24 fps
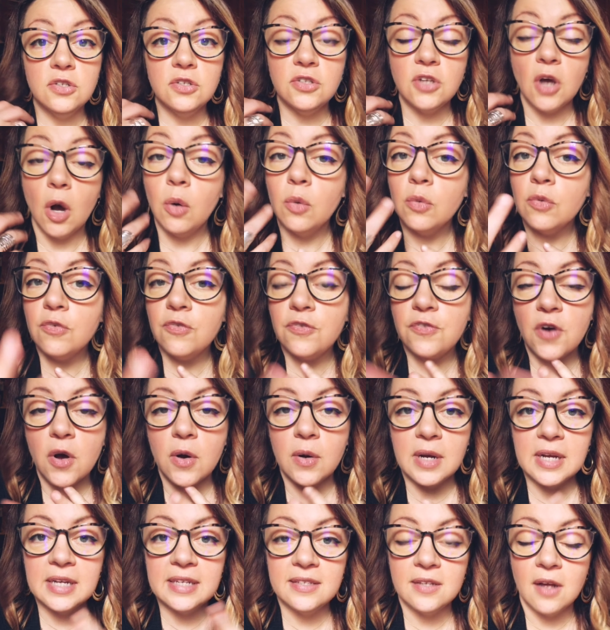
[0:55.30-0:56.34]
don't
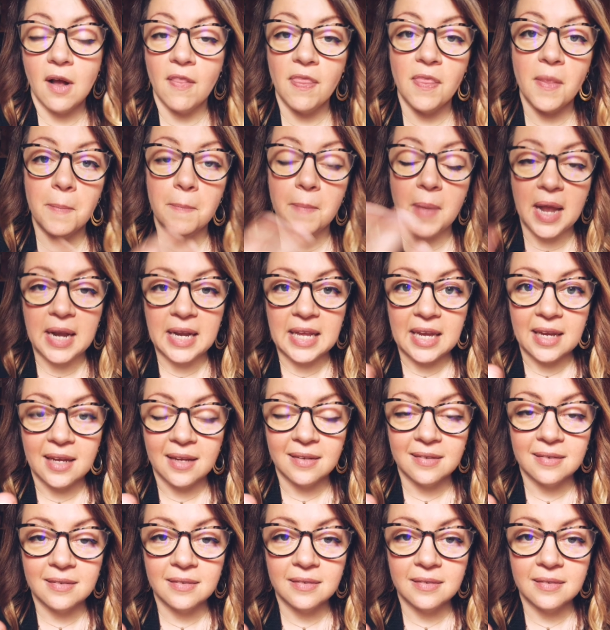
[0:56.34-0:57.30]
focus on the money.